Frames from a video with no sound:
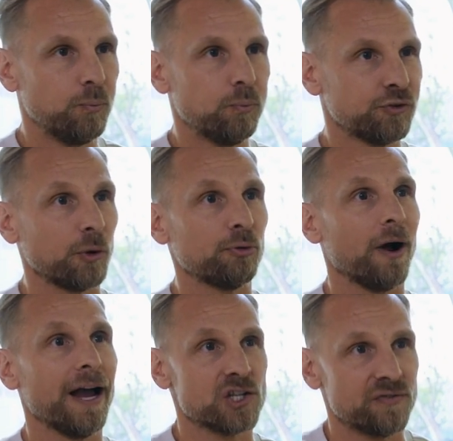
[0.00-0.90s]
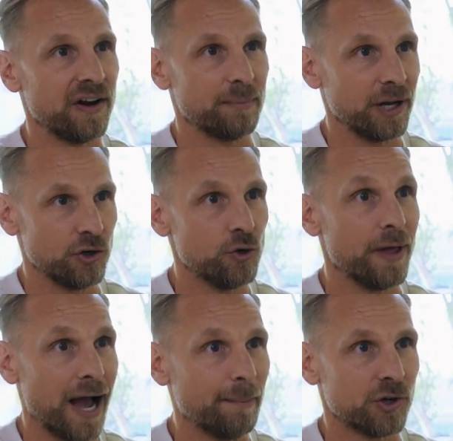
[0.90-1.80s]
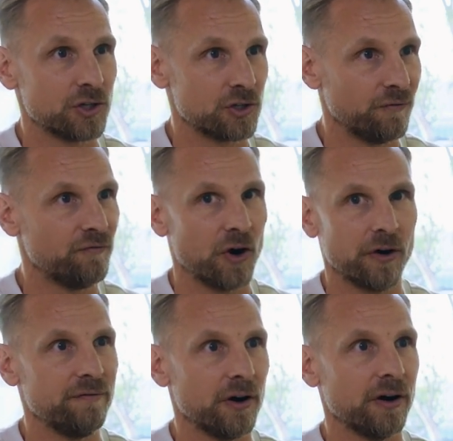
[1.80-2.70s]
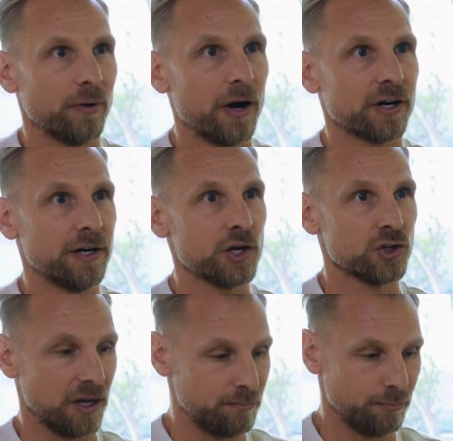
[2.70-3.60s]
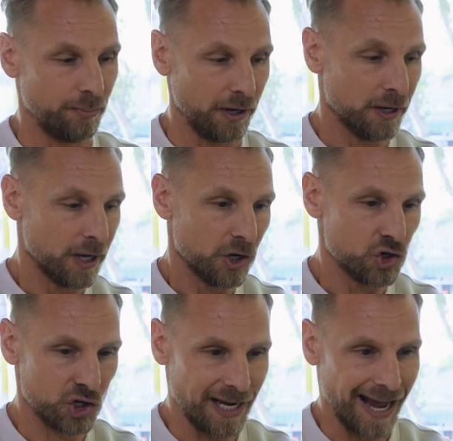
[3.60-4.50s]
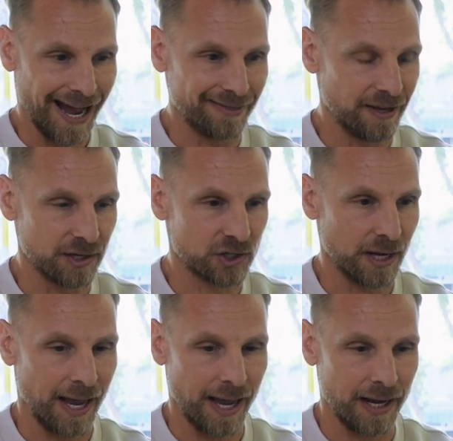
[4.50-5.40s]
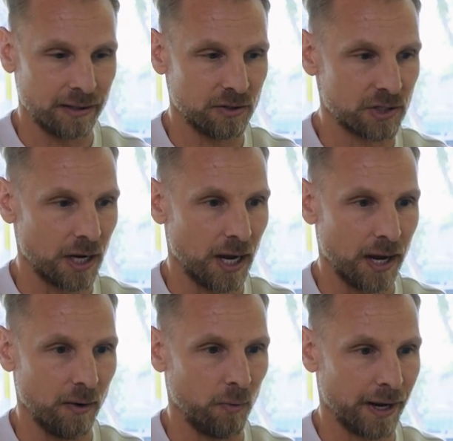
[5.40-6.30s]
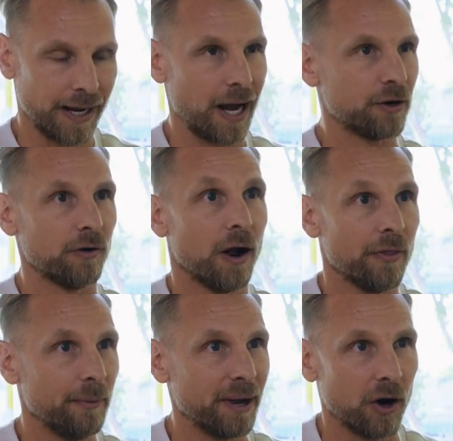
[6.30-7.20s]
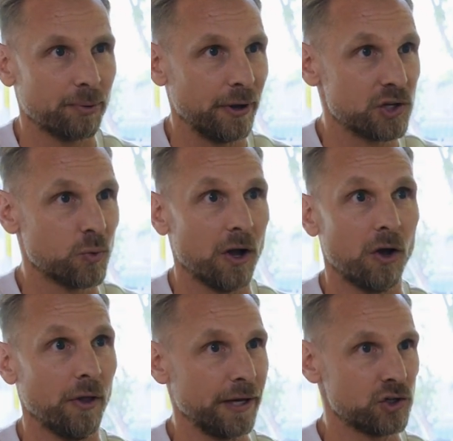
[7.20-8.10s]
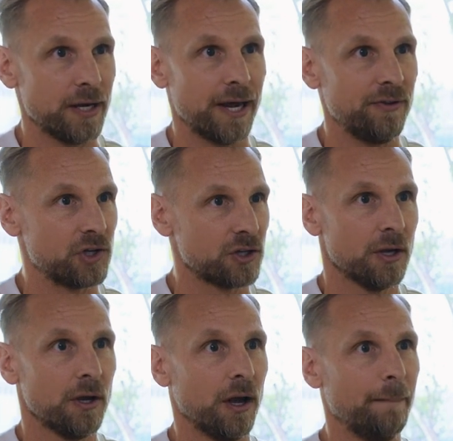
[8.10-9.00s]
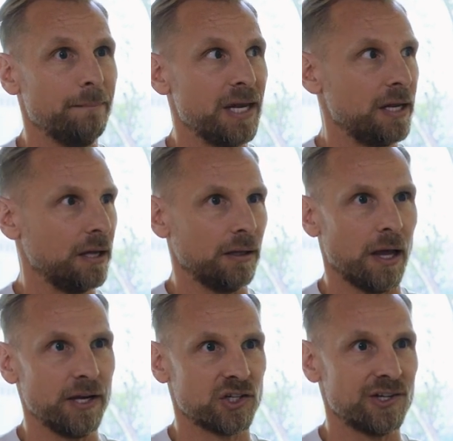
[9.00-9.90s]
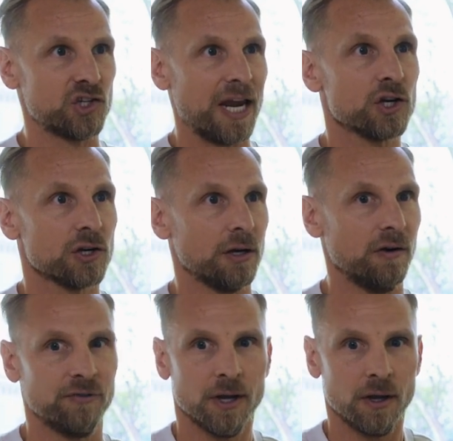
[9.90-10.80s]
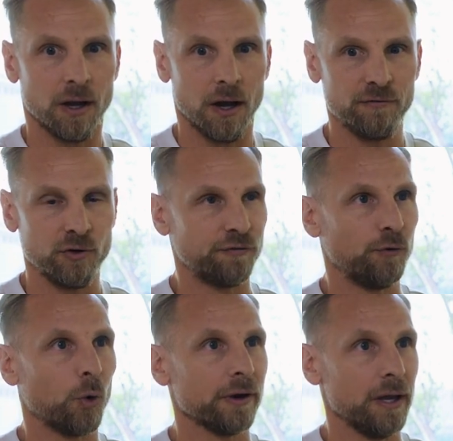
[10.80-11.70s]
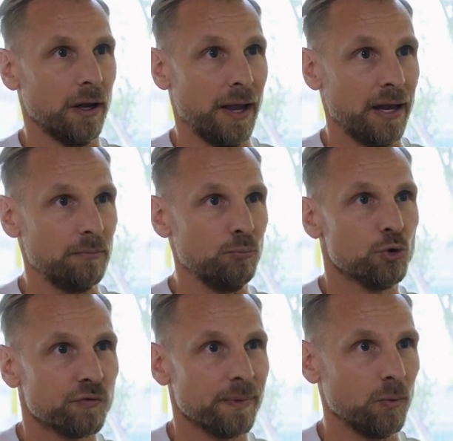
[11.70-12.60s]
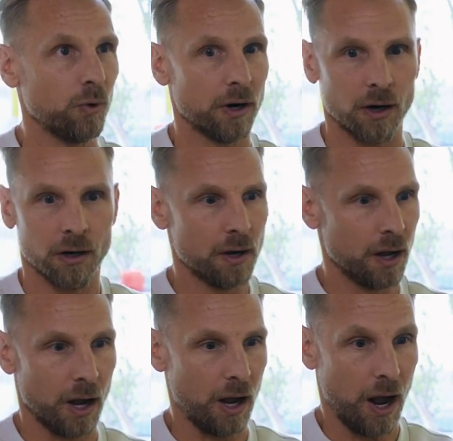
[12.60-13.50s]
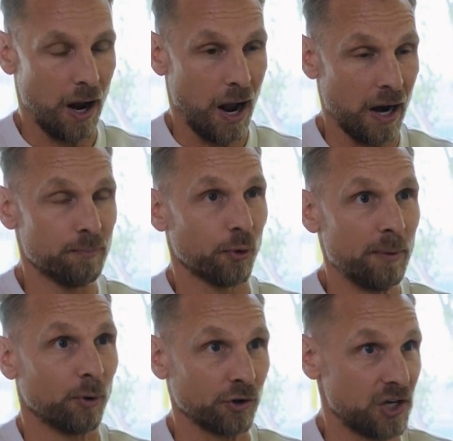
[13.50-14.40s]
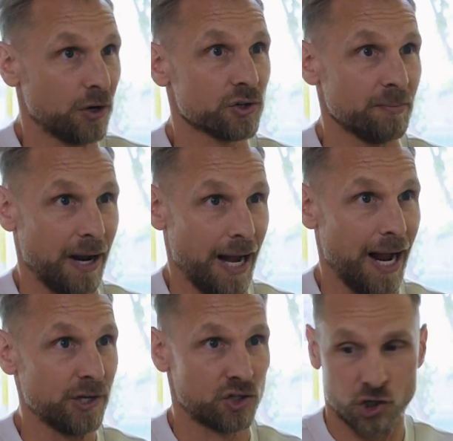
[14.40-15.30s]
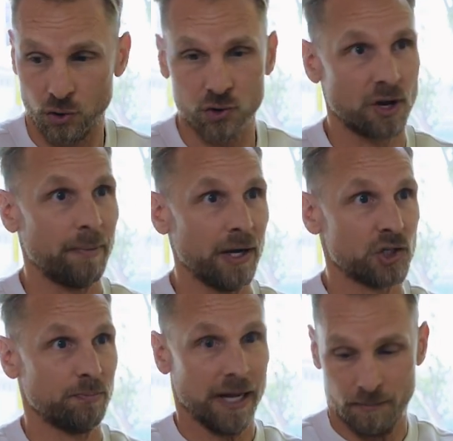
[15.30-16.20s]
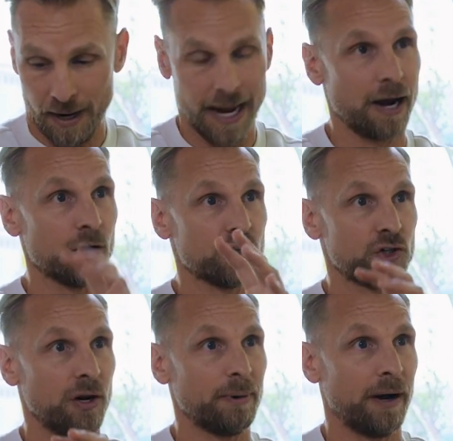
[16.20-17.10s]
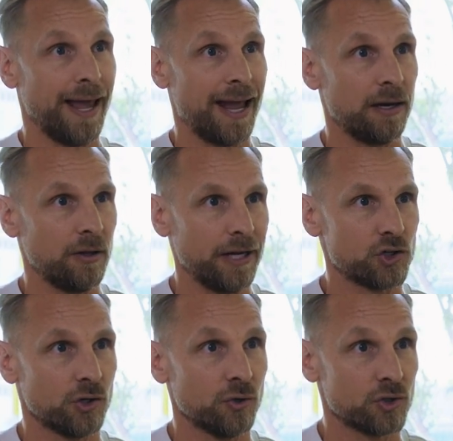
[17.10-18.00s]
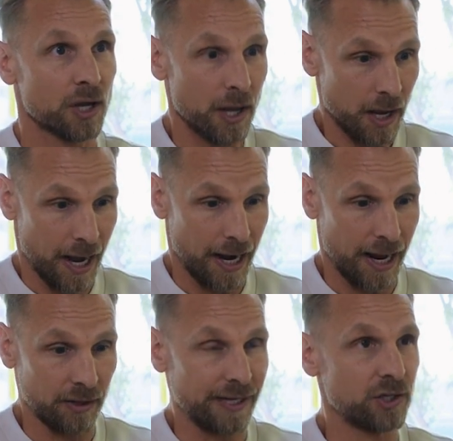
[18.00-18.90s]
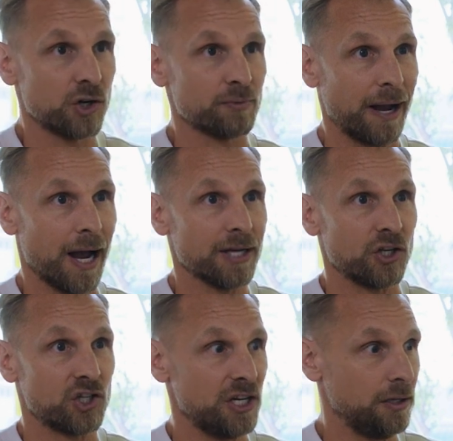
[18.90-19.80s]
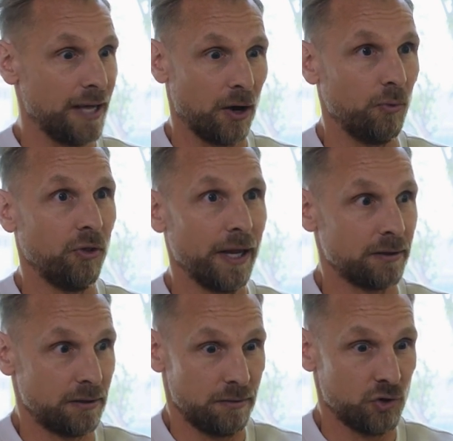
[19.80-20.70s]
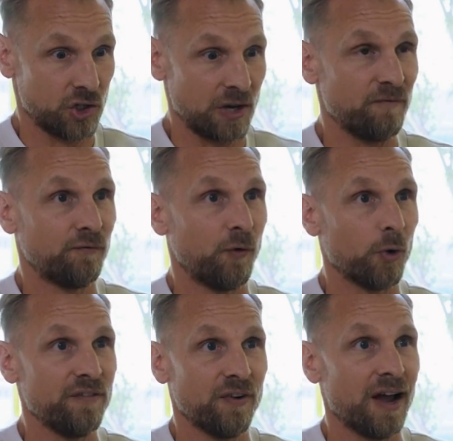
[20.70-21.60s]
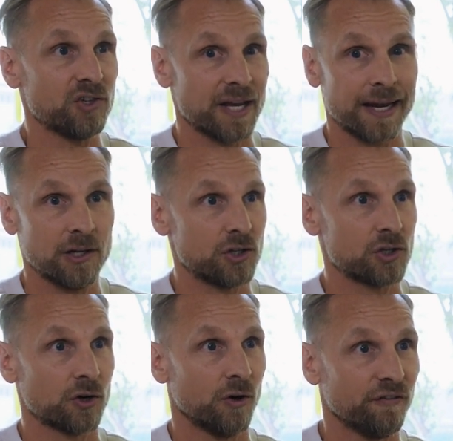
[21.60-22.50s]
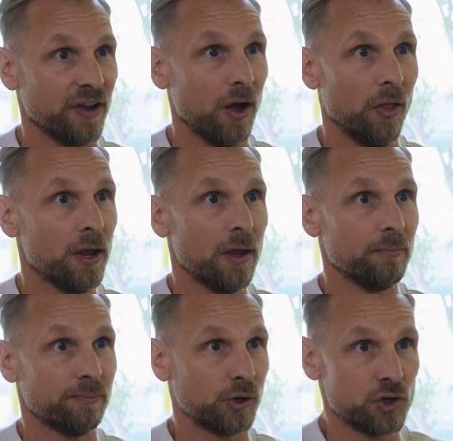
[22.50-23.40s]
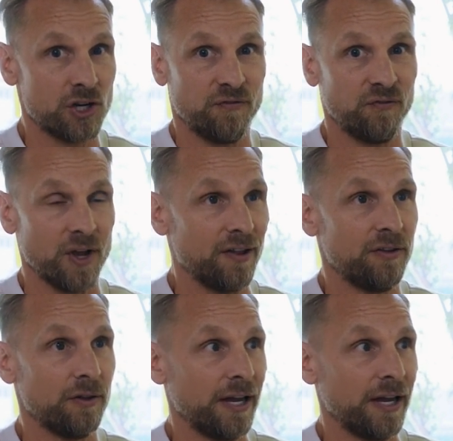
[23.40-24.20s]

surprised if anybody knew that because it's a very very rare condition. And but she had this, and uh, when I got her on the power plate as well, like she had this immediate like sensation of of euphoria and movement where I, I, it brought tears in my eyes, chills on my like my hair stood up on end and like chills, and I had like tears in my eyes to see how like just in 45 seconds this girl felt because she had